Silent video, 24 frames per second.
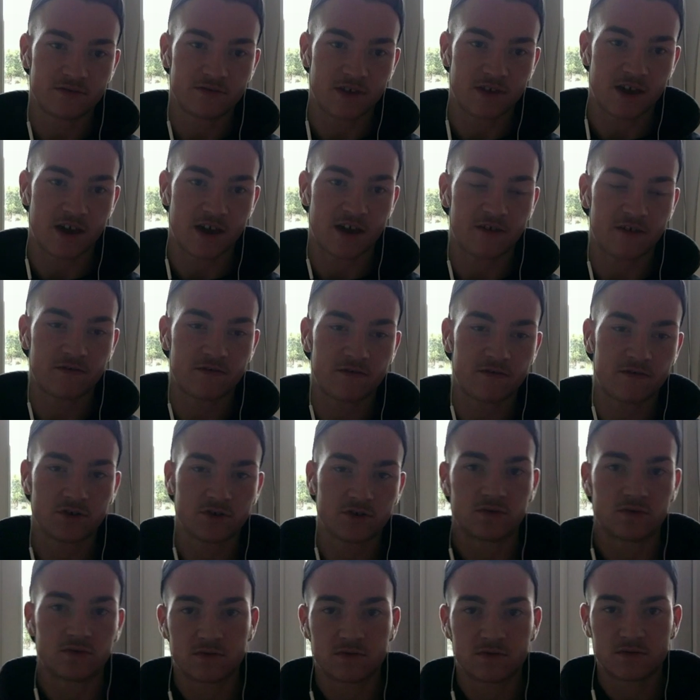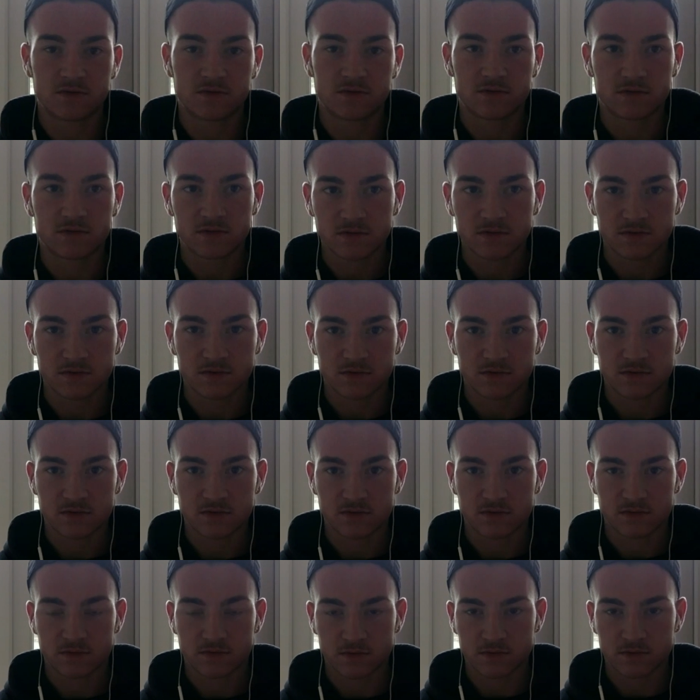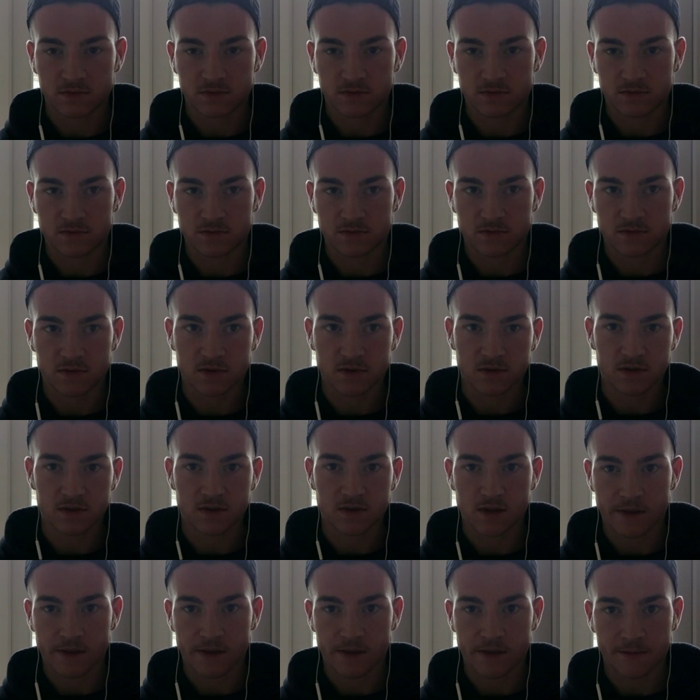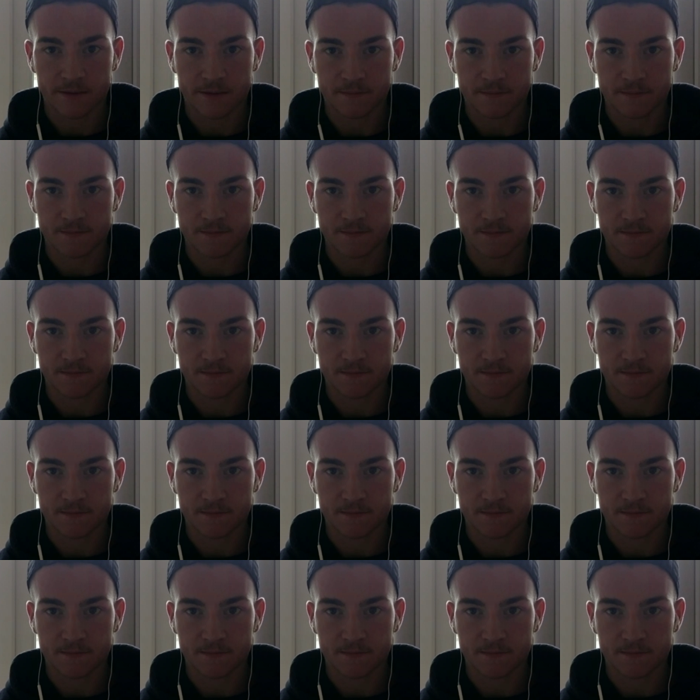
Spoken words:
(not speaking)